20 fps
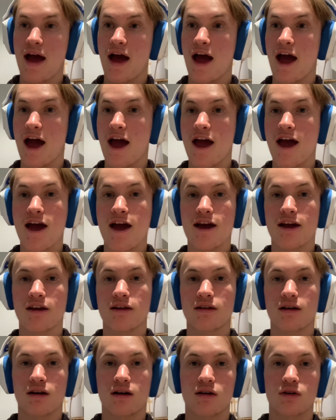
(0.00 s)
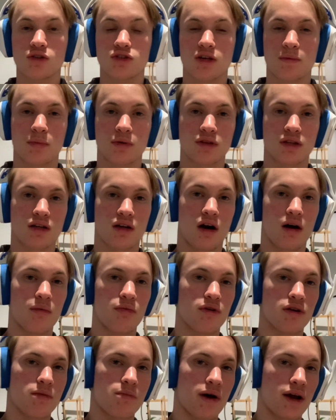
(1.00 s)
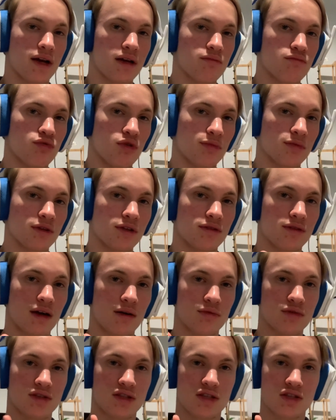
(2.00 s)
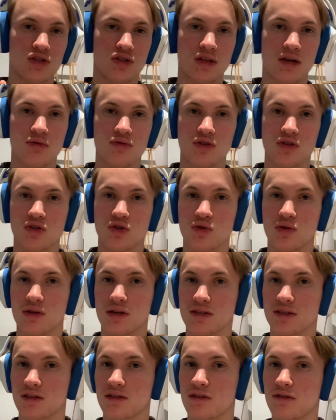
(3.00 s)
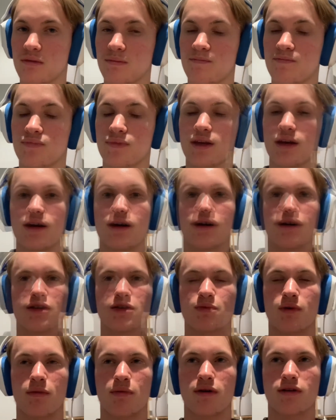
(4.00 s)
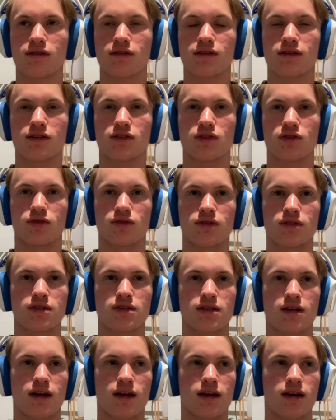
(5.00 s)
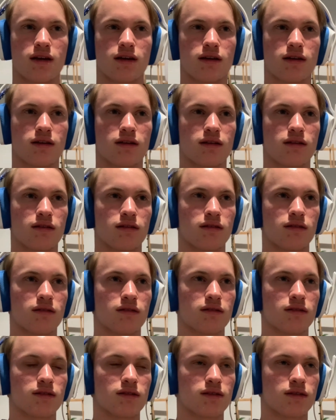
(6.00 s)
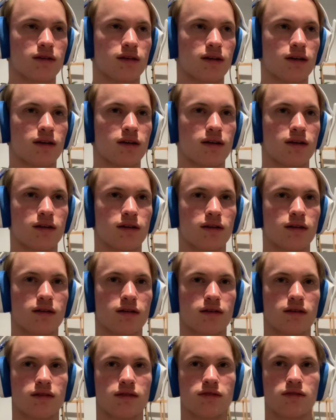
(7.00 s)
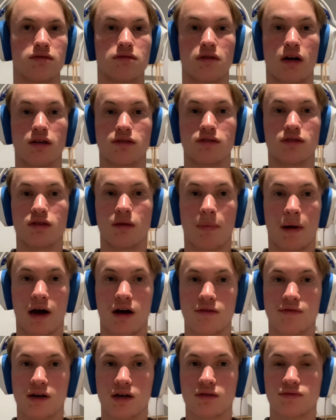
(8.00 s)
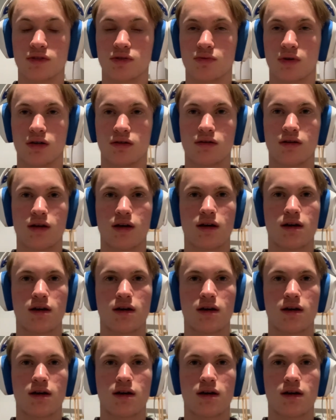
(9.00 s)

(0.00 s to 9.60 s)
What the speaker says: and I also put the carburetor back in properly. That was the two things I did. I spray painted the exhaust, and I did the power valve as well.